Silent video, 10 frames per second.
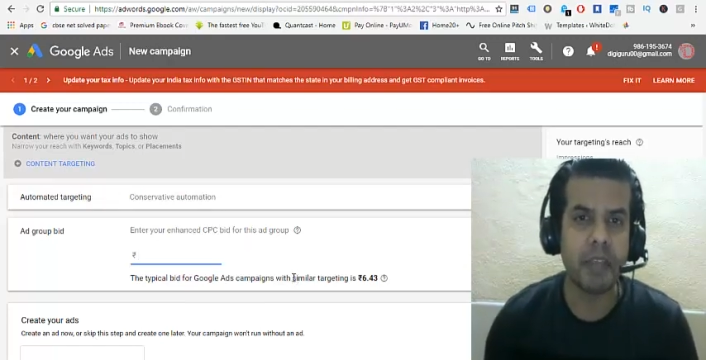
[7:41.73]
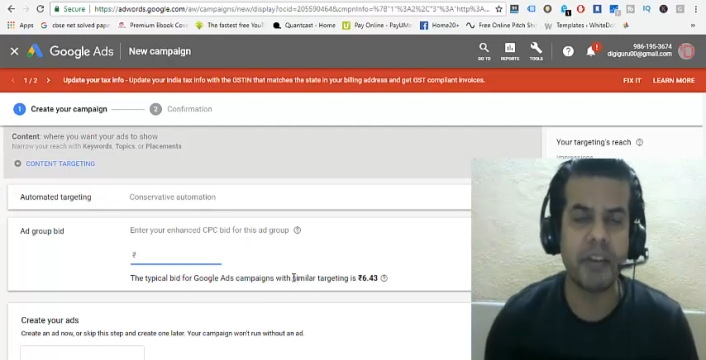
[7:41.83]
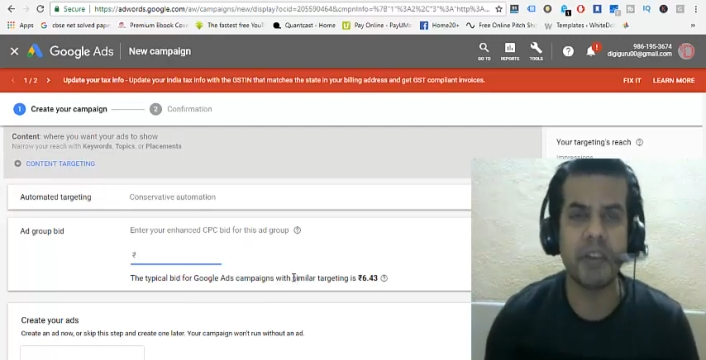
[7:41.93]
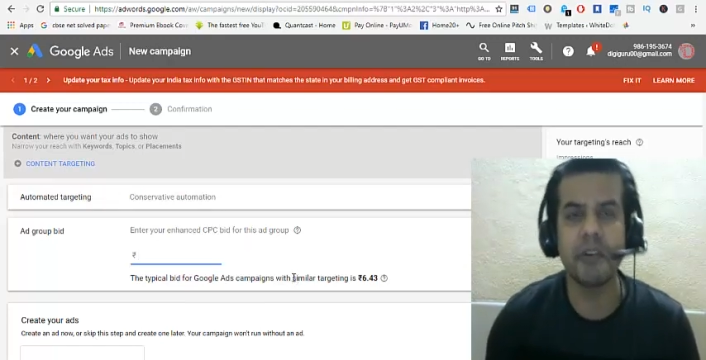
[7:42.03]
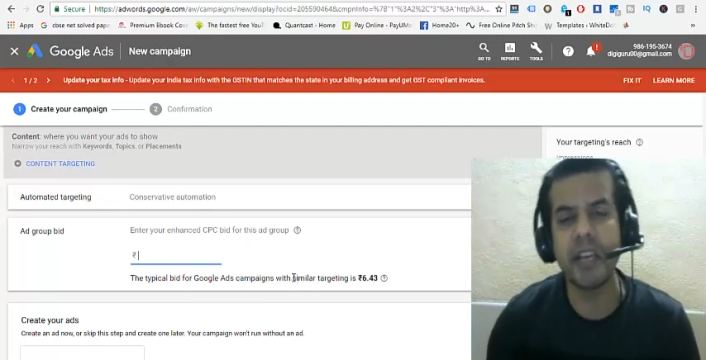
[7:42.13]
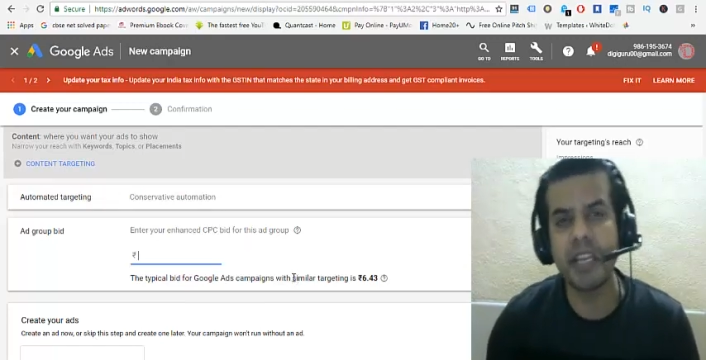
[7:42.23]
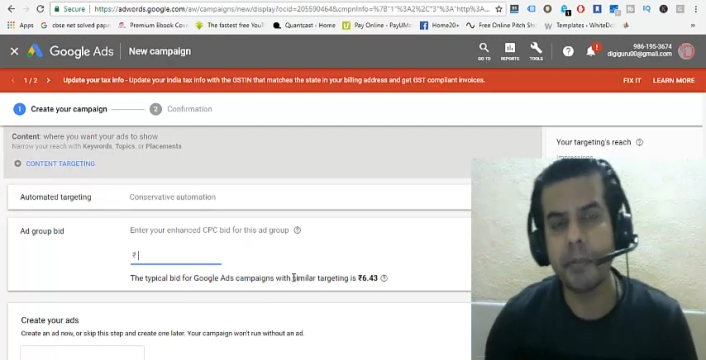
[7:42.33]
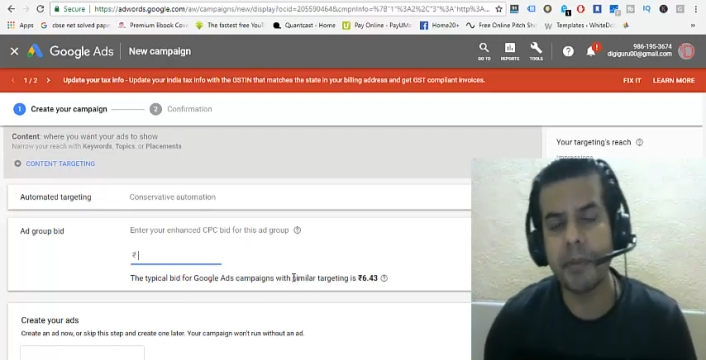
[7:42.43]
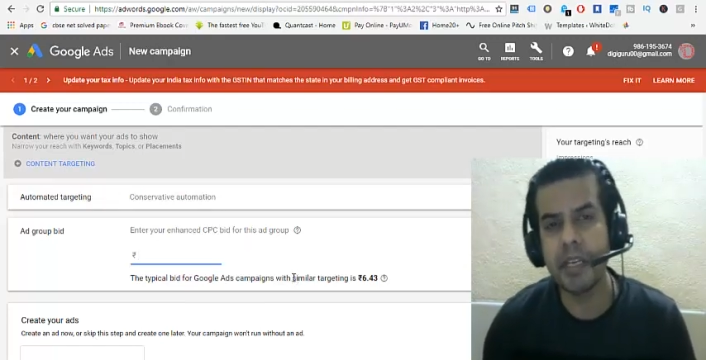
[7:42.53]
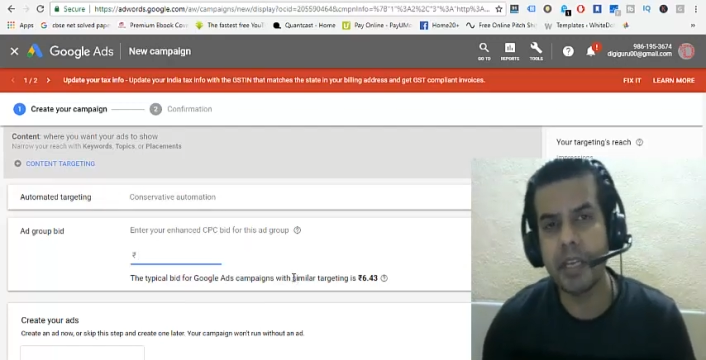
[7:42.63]
Fine, you can
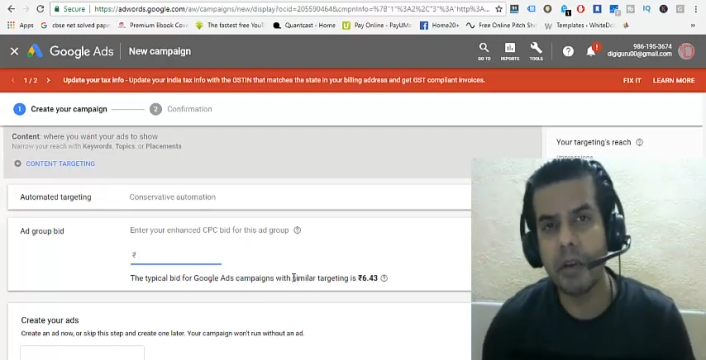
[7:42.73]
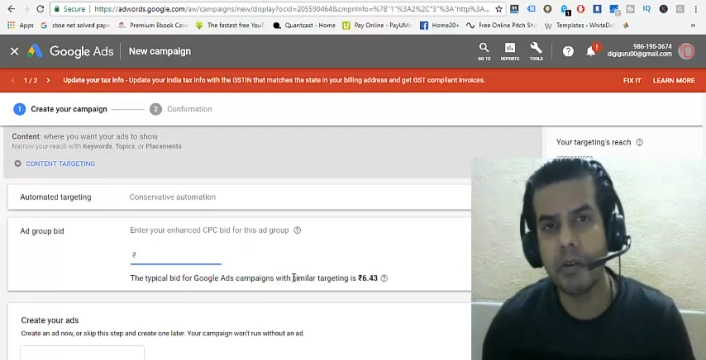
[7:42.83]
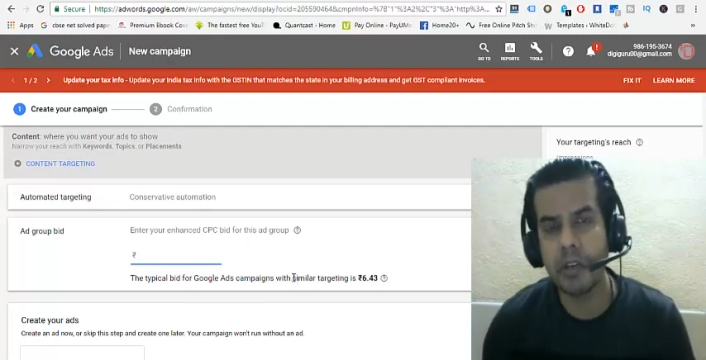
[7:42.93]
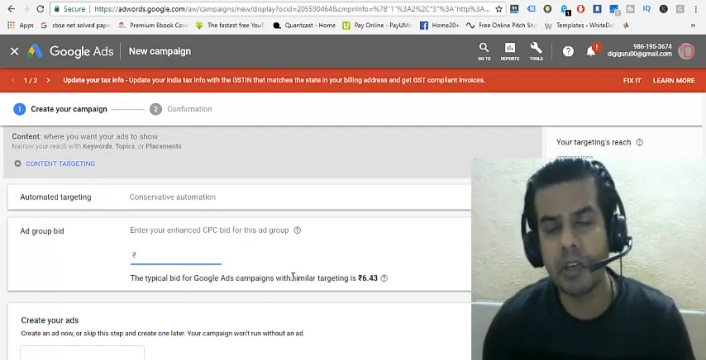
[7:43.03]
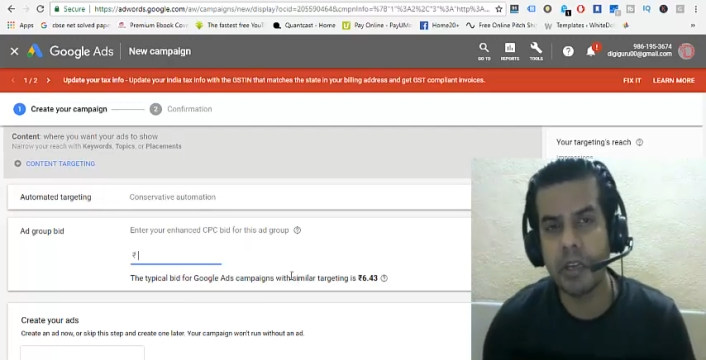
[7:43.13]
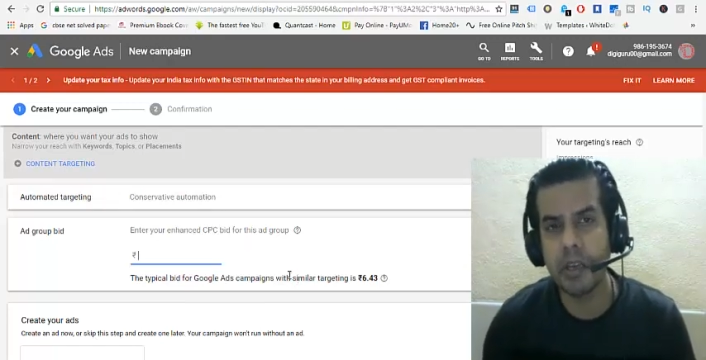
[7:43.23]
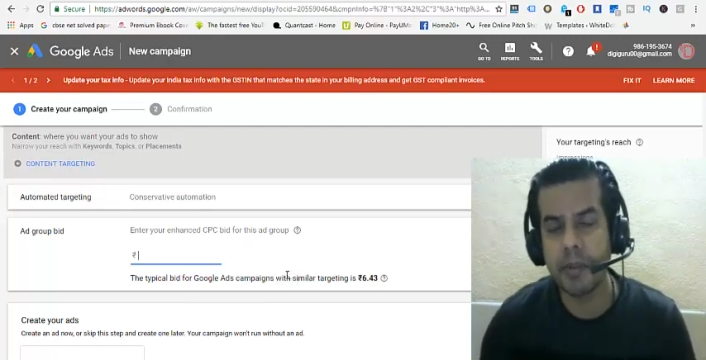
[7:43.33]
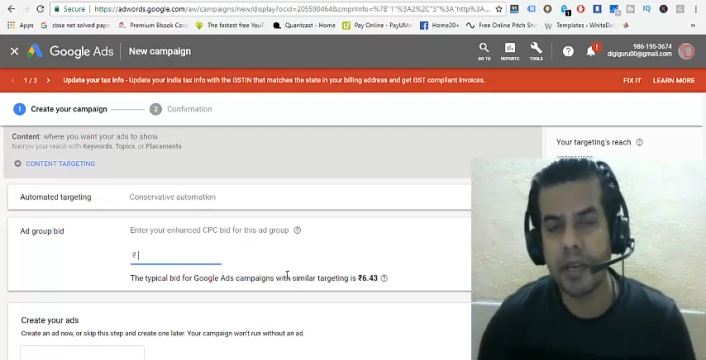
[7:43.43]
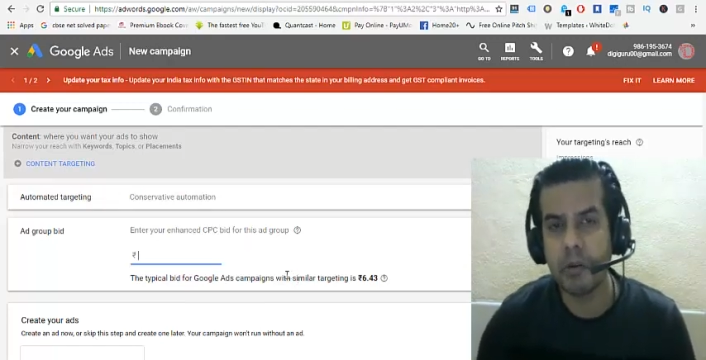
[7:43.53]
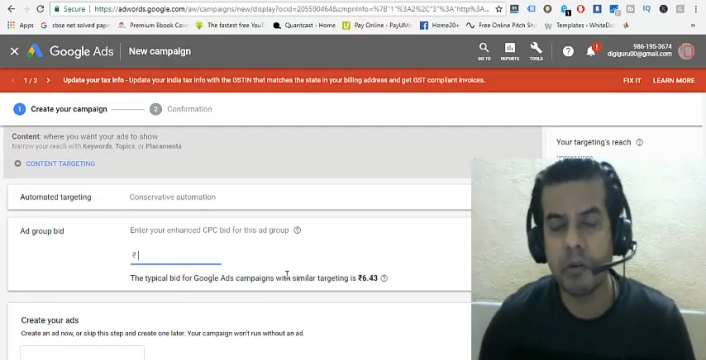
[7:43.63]
keep it down, you can keep
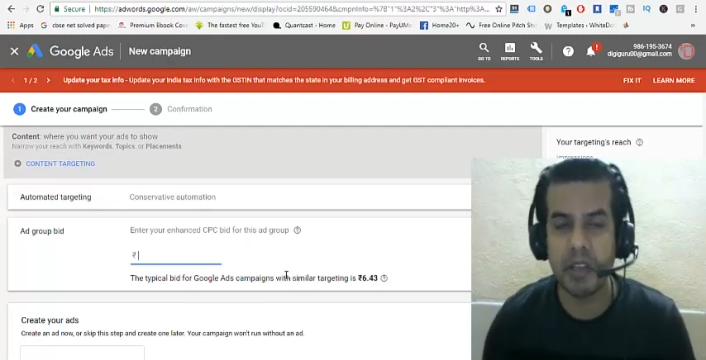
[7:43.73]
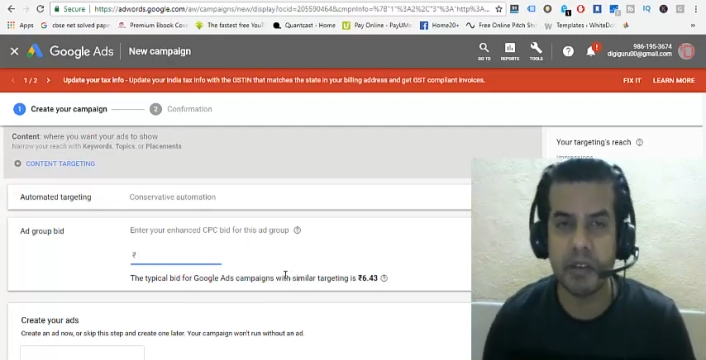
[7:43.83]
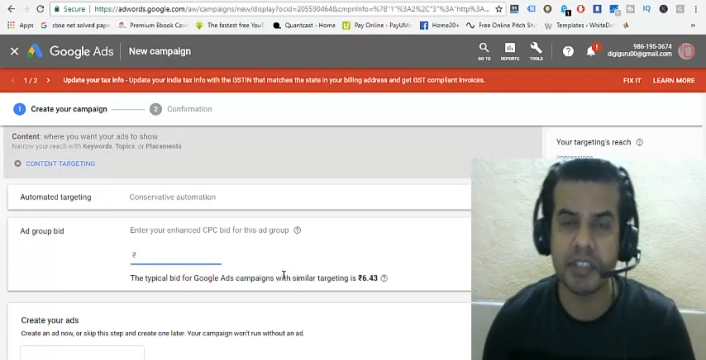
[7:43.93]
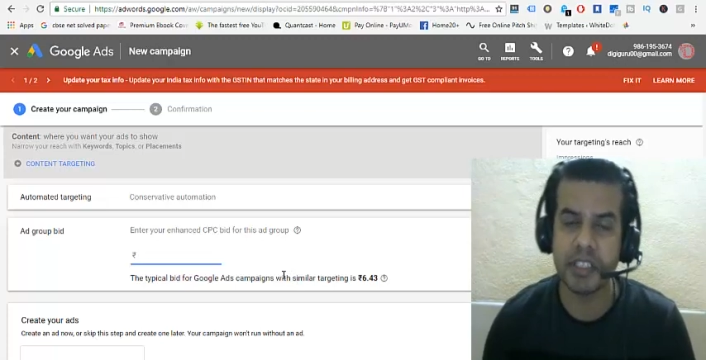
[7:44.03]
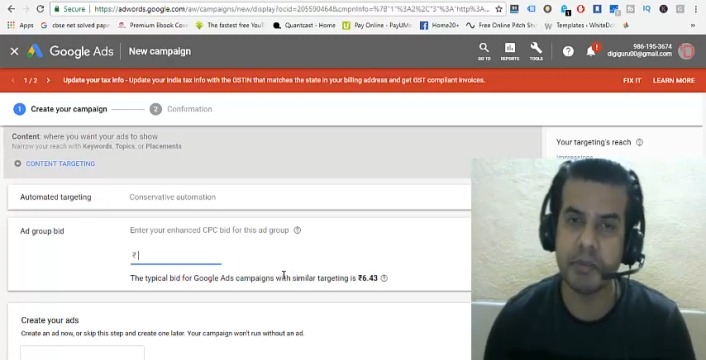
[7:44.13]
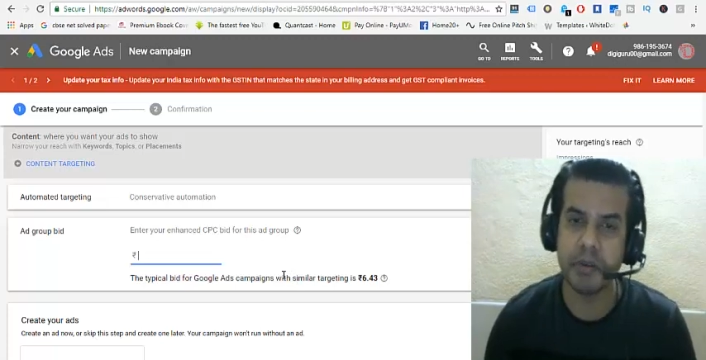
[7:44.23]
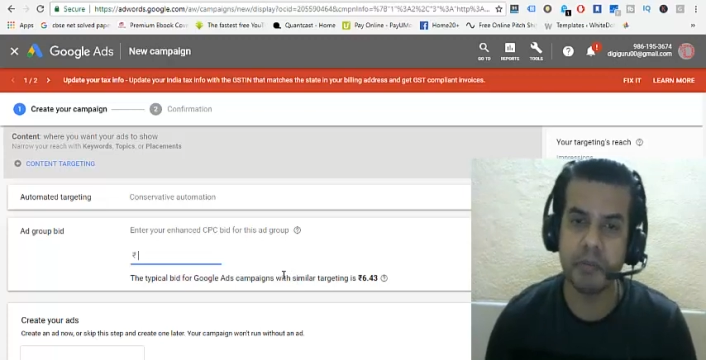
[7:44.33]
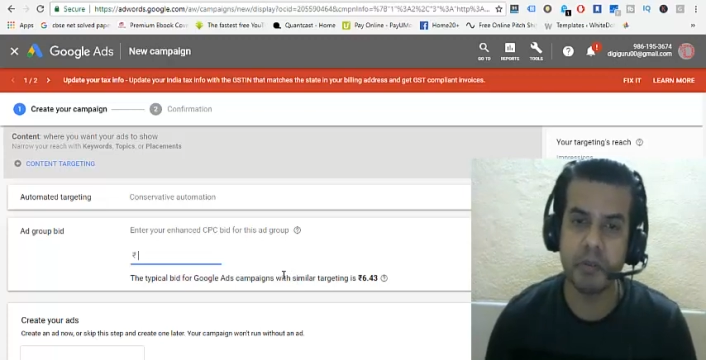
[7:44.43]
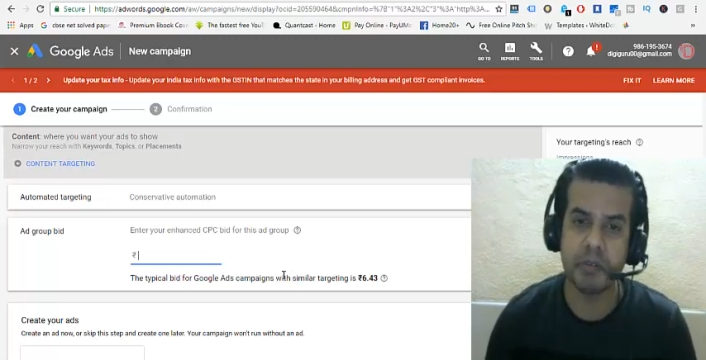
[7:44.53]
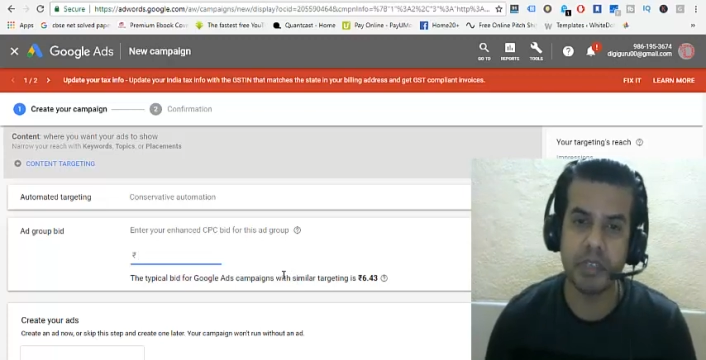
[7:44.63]
it lower than
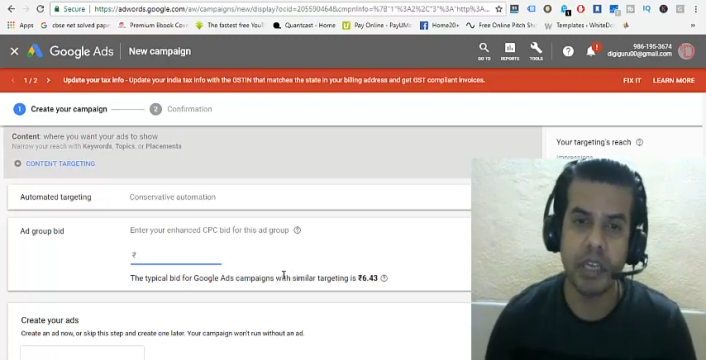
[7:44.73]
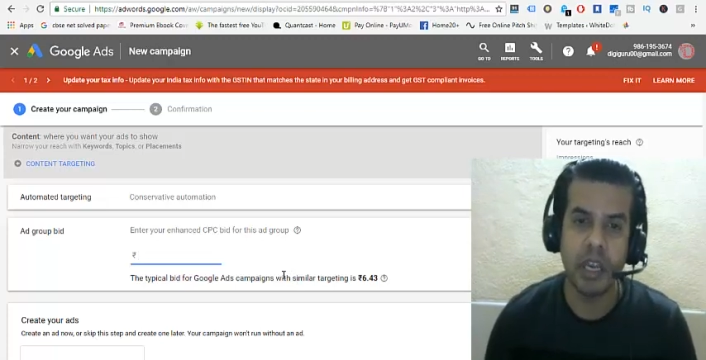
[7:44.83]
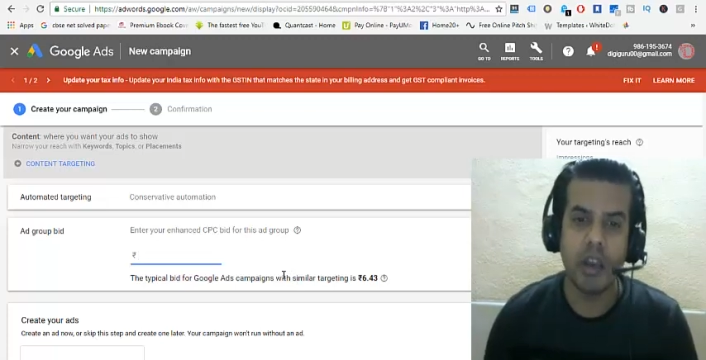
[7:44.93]
6.43,